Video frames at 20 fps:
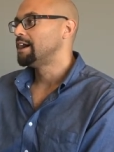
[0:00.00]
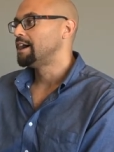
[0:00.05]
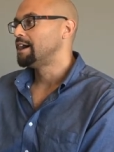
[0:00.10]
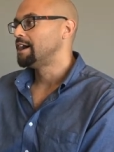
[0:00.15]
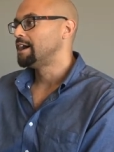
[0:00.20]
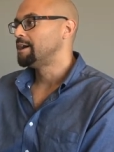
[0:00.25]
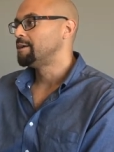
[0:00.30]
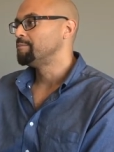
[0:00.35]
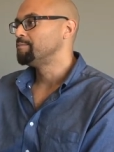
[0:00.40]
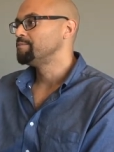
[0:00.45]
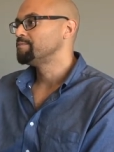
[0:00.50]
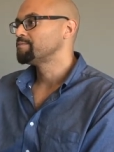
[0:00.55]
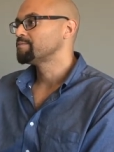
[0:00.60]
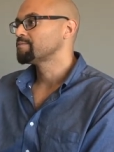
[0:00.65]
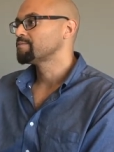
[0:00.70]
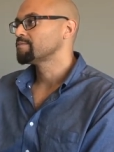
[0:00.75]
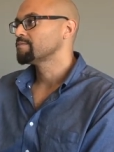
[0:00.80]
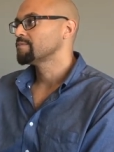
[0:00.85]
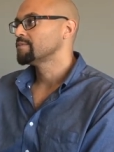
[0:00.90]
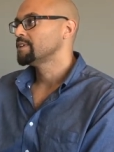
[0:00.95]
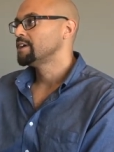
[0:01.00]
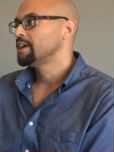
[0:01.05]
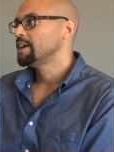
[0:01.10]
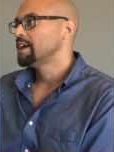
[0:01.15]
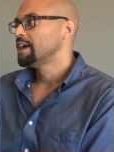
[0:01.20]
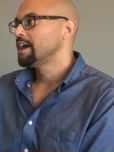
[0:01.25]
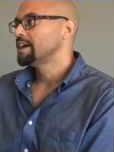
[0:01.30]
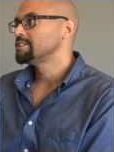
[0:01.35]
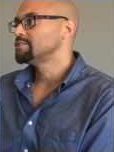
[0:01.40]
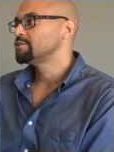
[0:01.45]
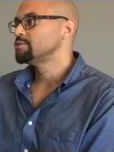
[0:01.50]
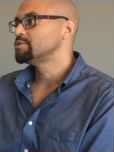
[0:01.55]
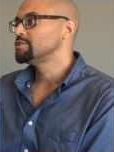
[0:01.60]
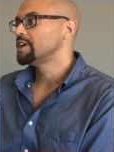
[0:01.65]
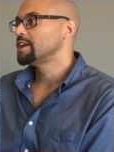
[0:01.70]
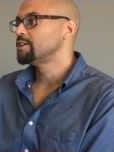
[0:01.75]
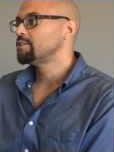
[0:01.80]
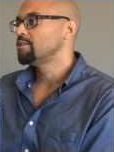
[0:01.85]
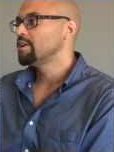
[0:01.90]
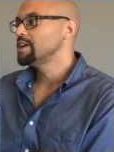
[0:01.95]
Um, and so
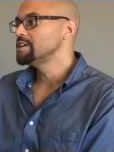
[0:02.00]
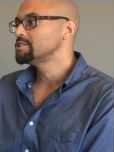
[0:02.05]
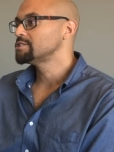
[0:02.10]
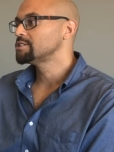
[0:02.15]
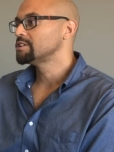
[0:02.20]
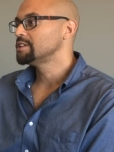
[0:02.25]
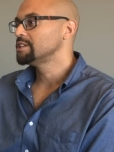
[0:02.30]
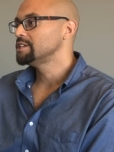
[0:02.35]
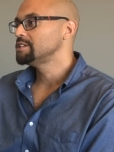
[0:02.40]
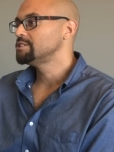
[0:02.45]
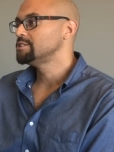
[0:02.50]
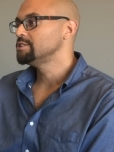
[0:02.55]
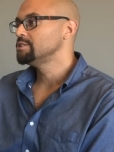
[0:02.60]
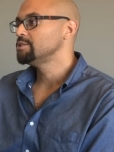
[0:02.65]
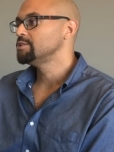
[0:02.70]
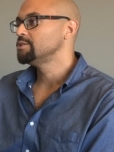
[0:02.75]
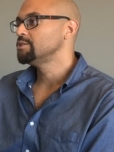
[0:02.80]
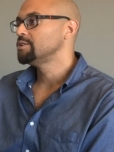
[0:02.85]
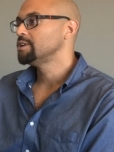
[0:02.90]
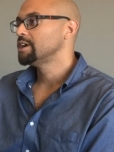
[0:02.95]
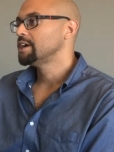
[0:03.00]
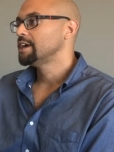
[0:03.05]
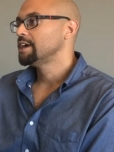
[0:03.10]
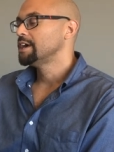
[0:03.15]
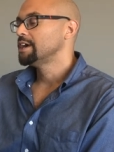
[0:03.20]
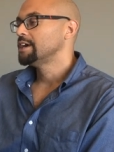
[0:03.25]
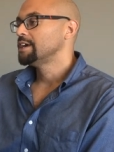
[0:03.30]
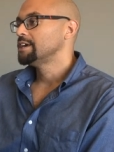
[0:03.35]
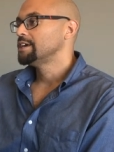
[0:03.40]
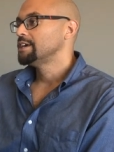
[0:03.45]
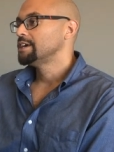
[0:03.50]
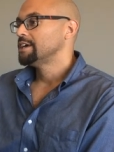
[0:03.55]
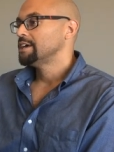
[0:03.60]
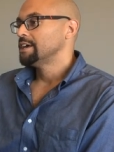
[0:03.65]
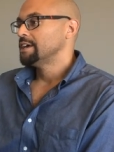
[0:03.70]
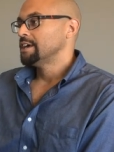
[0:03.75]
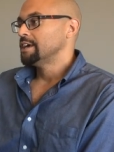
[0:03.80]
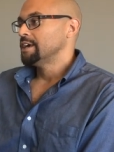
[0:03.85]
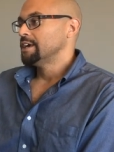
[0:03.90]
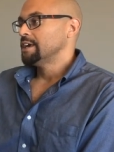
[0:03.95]
generationally too,
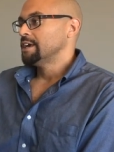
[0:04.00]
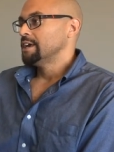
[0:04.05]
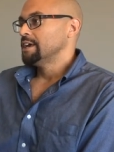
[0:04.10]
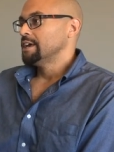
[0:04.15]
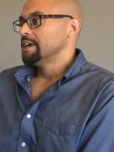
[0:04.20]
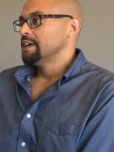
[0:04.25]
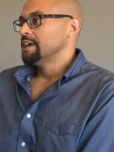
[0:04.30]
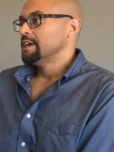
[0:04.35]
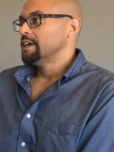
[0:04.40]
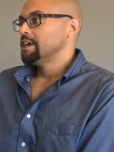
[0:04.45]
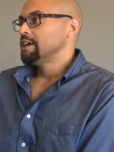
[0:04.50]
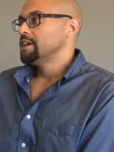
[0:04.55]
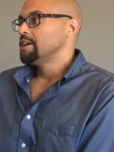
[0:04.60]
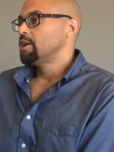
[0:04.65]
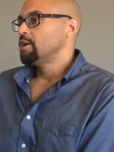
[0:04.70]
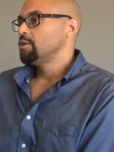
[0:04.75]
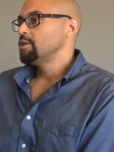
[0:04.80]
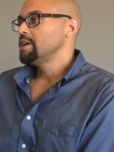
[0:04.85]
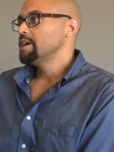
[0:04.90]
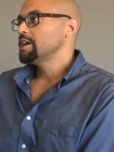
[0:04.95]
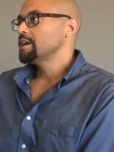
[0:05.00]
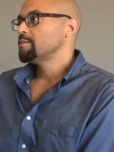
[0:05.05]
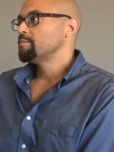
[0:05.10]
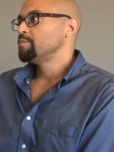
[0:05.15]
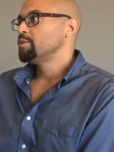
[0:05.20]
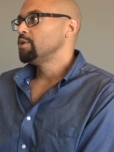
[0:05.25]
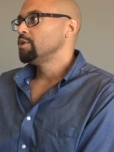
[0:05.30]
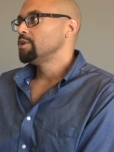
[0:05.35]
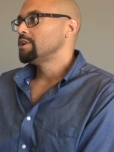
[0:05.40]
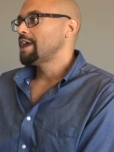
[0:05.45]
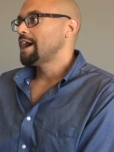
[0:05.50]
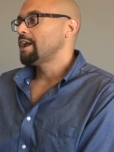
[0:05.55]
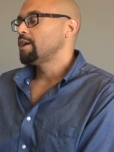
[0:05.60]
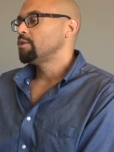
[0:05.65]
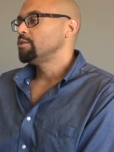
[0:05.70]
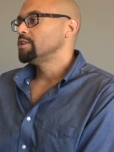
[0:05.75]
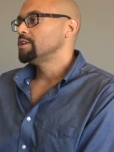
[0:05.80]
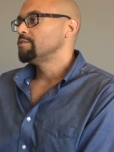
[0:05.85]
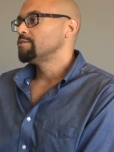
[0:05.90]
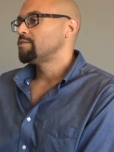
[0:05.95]
you know, he can pull
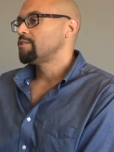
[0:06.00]
not only